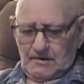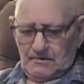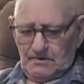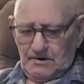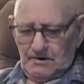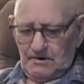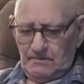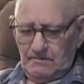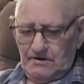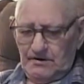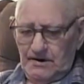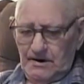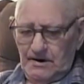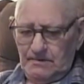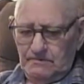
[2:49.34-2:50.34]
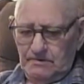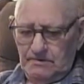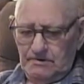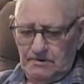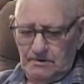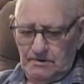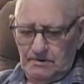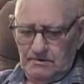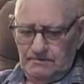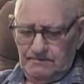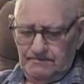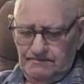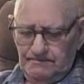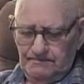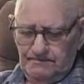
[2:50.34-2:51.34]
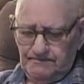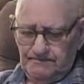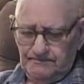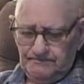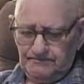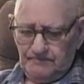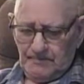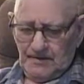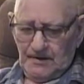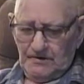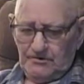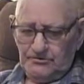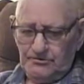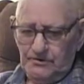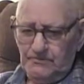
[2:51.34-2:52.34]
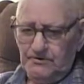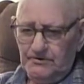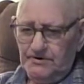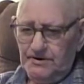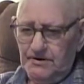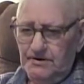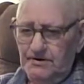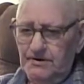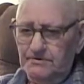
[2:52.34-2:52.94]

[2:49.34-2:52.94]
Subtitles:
Well, my dad was superintendent